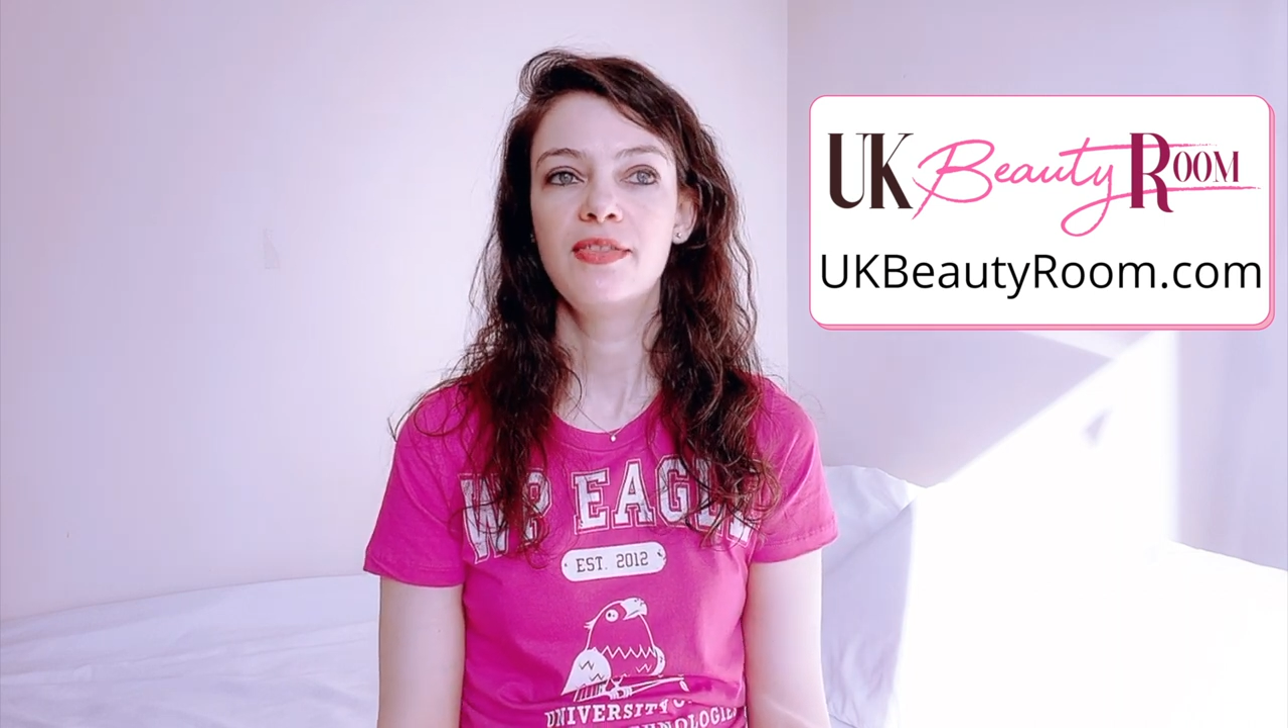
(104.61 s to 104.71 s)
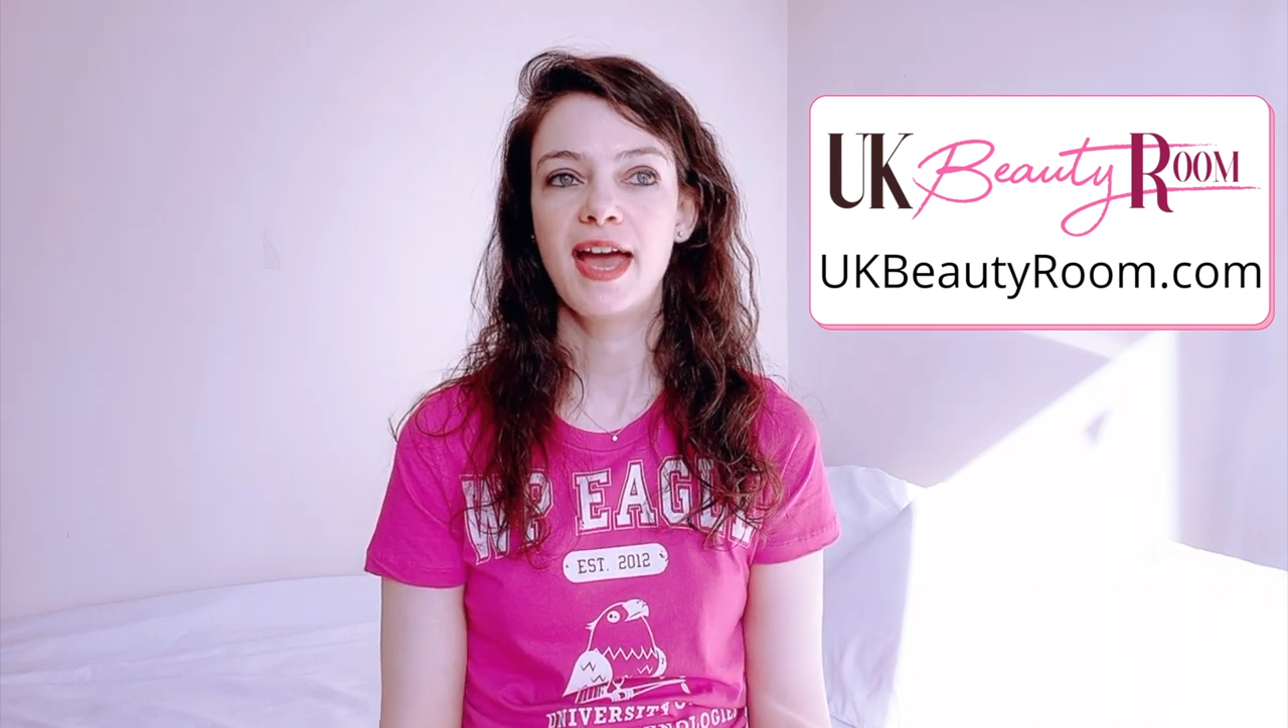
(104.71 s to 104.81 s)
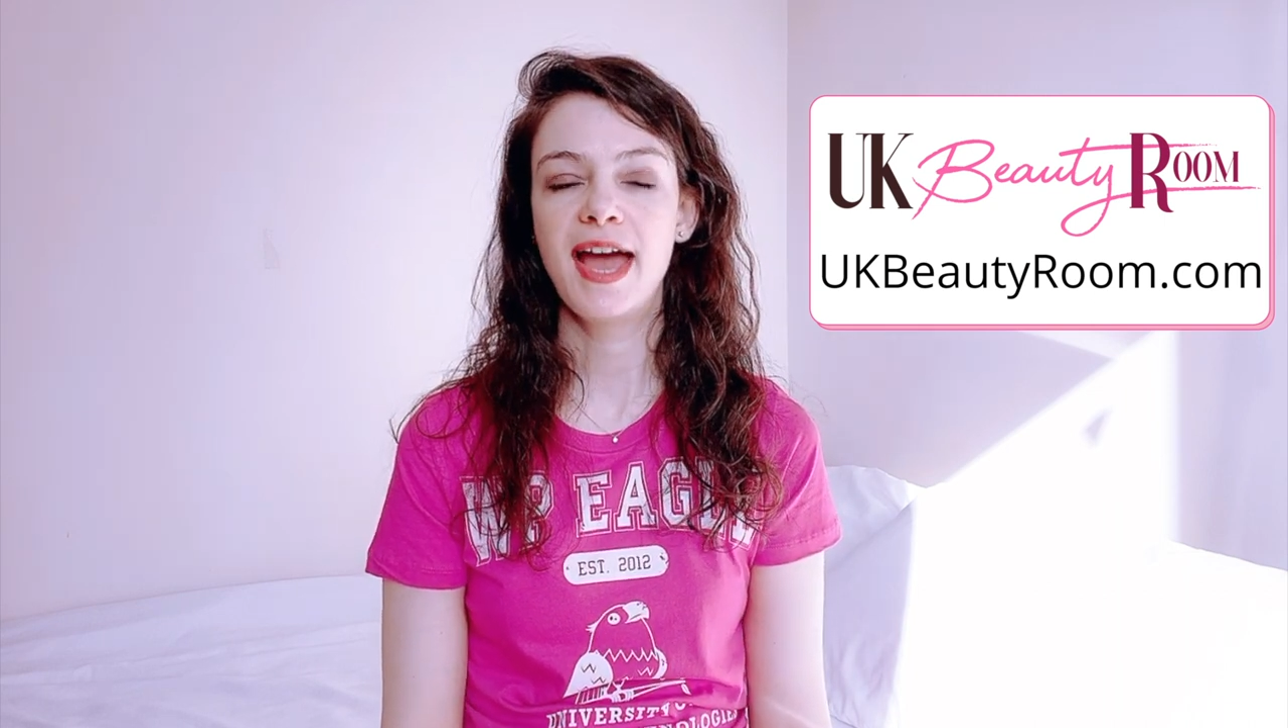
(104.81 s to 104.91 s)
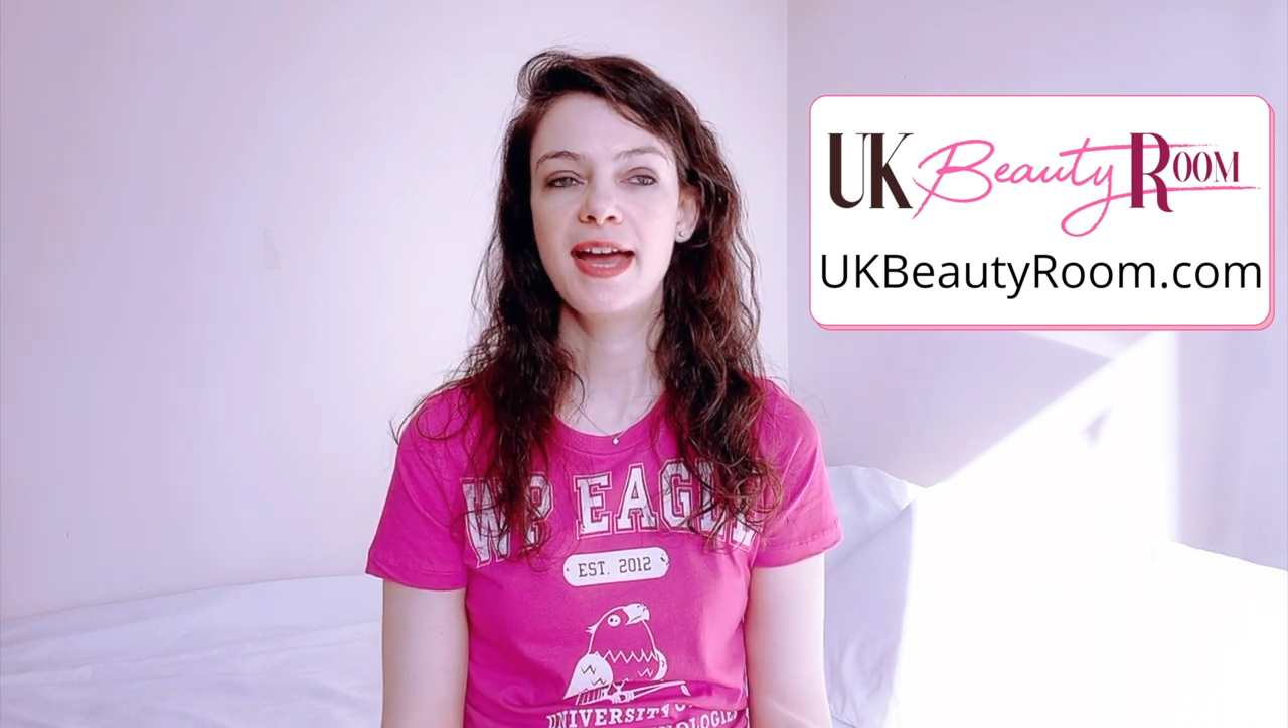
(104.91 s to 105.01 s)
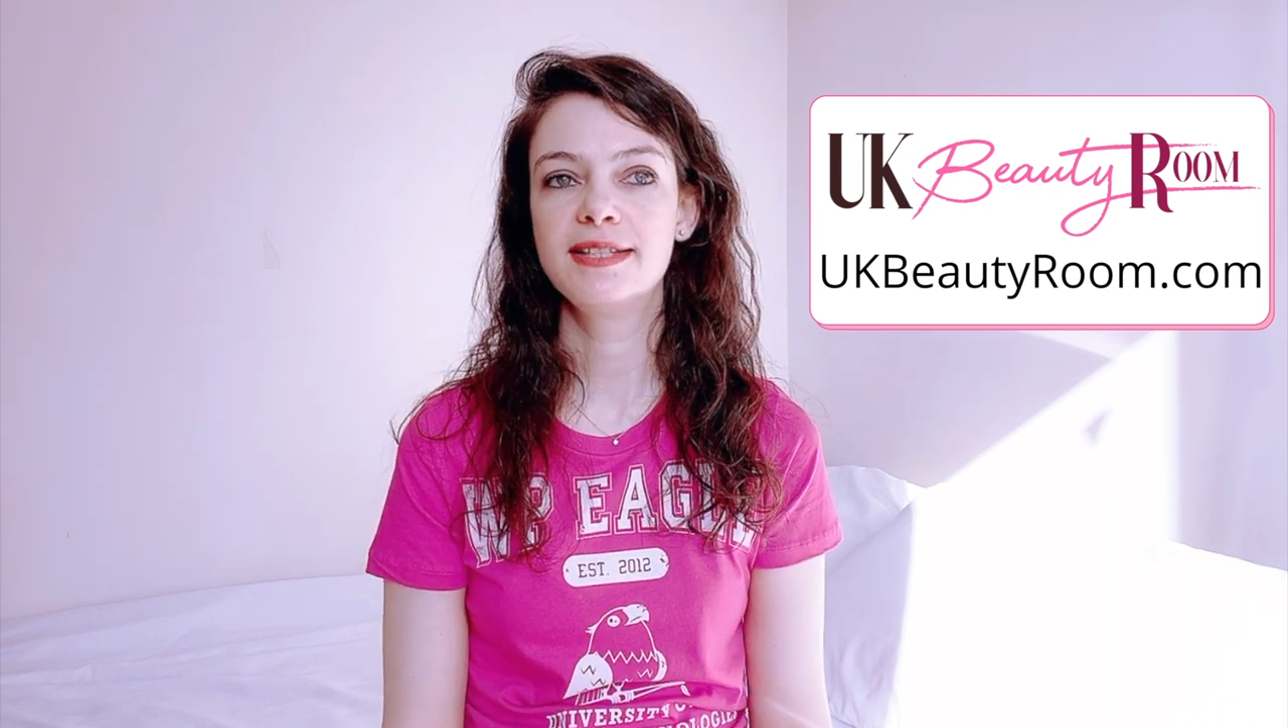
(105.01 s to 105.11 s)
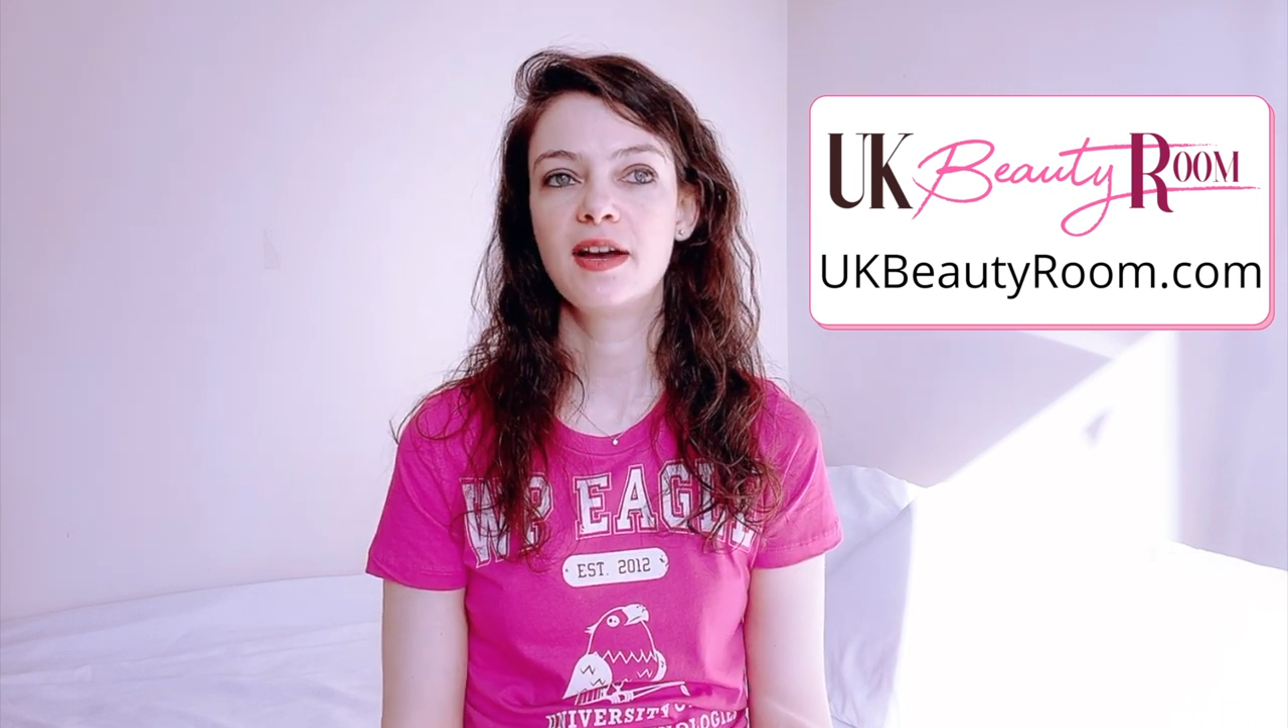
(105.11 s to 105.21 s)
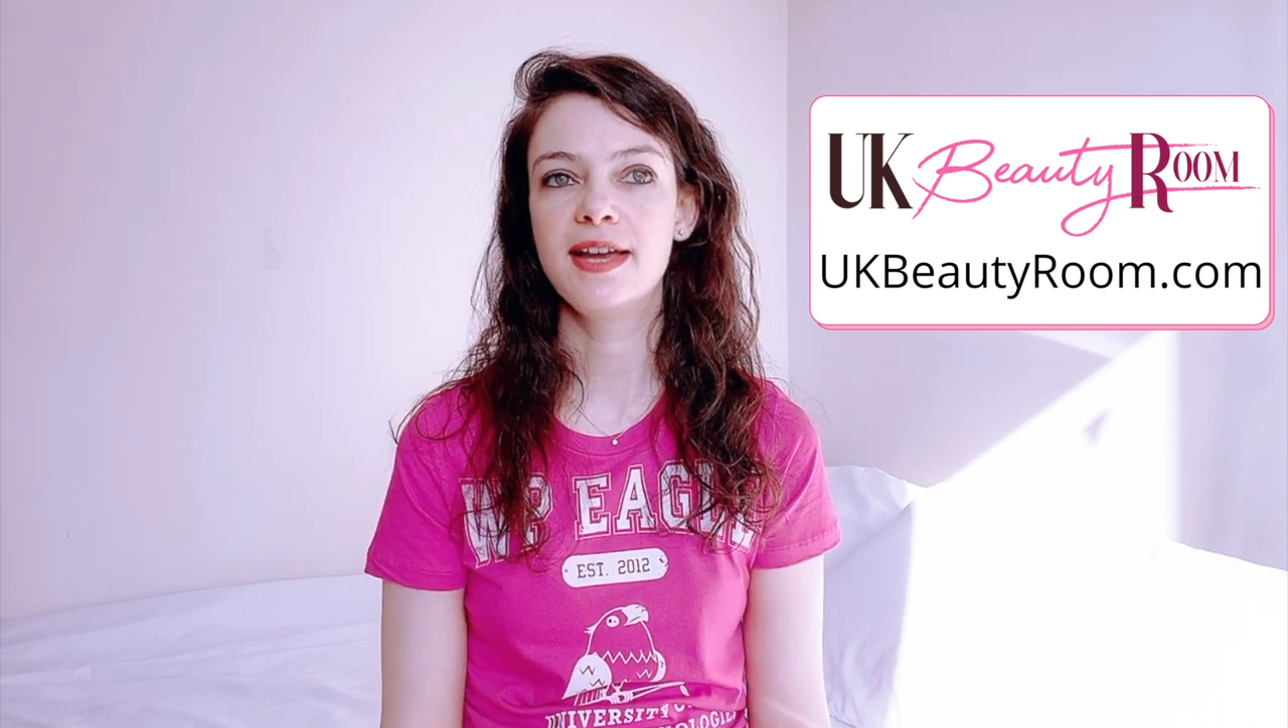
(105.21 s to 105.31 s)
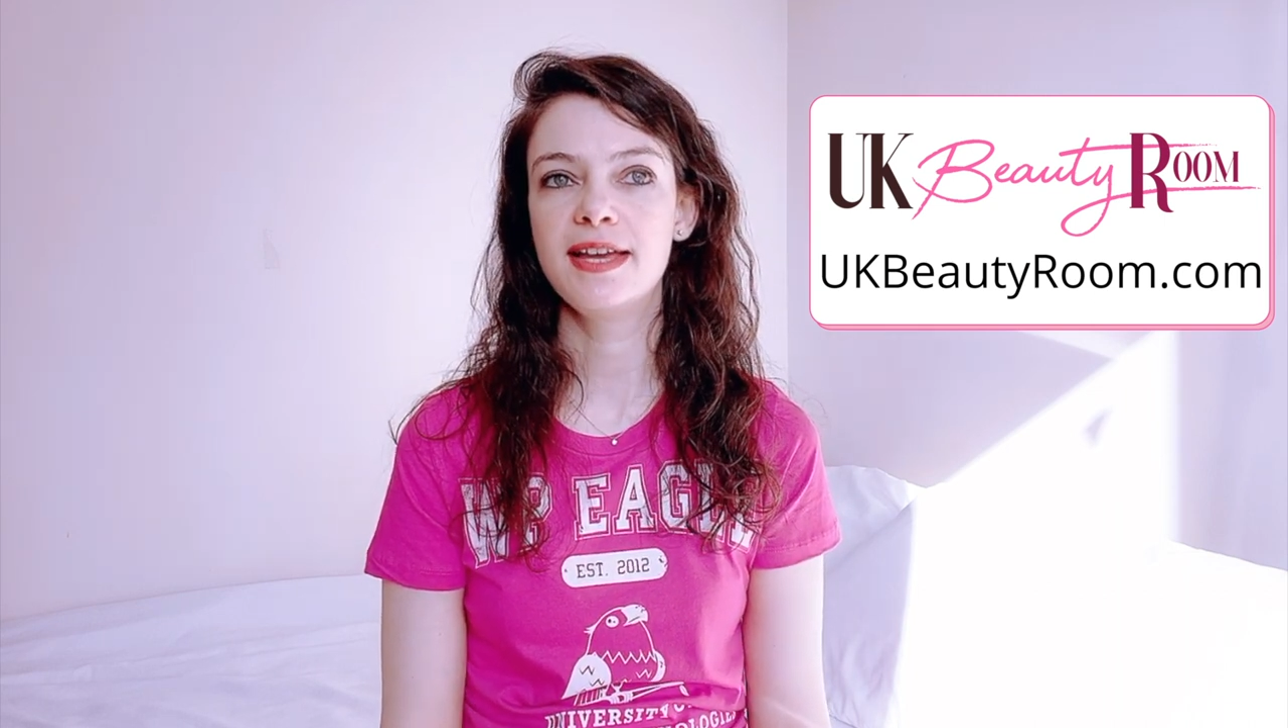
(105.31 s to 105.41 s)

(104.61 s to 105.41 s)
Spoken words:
the hair dye